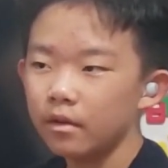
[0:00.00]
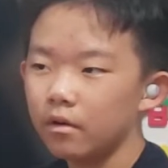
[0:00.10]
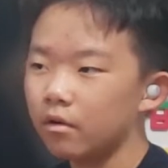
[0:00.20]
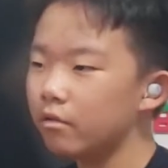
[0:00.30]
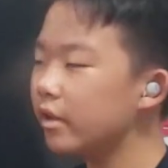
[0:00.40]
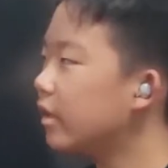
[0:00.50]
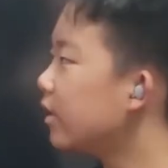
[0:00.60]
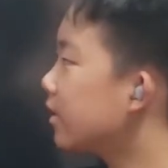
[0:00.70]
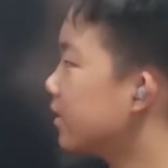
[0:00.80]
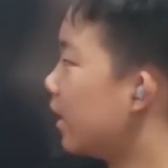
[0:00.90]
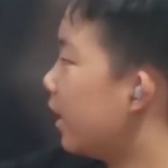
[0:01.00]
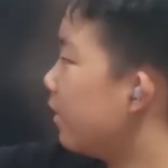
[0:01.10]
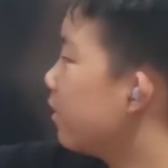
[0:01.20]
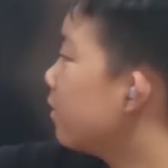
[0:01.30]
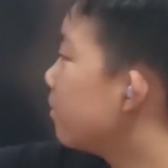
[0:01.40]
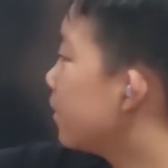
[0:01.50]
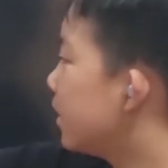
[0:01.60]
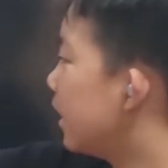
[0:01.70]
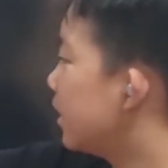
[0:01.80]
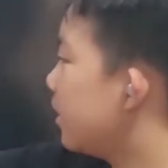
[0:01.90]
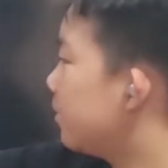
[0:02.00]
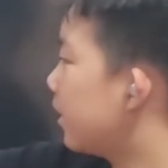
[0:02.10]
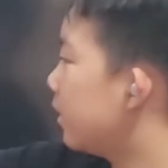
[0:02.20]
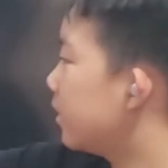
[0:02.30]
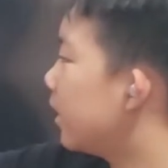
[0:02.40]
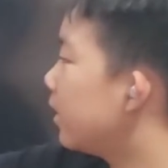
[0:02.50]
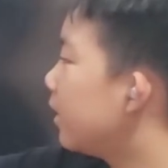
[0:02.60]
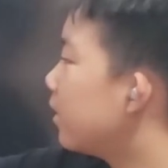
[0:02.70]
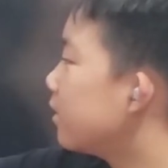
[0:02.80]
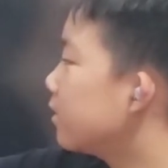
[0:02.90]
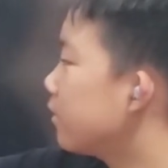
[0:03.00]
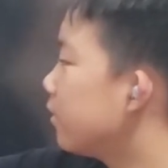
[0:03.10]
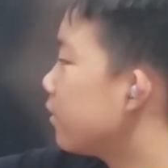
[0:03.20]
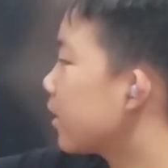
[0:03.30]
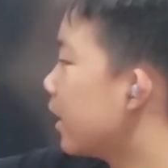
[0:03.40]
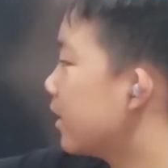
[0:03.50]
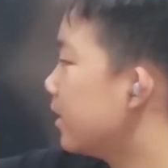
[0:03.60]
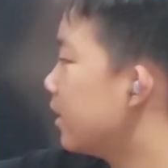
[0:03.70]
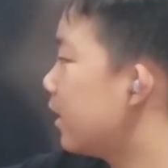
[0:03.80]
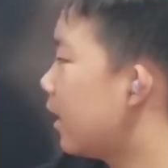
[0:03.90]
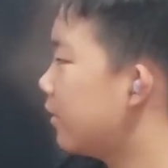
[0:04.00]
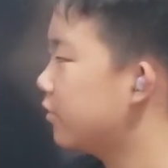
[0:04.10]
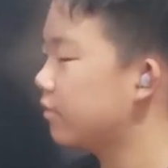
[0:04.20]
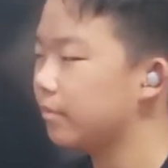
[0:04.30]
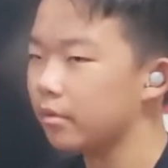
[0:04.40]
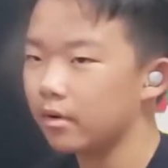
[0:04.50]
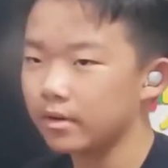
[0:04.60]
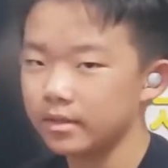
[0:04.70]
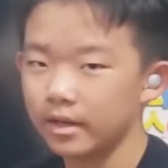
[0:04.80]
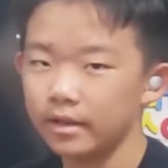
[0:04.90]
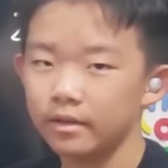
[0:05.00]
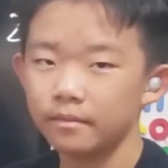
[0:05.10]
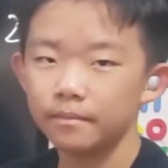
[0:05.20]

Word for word: All we need is iron, potassium thiocyanate, sulfuric acid, and hydrogen peroxide.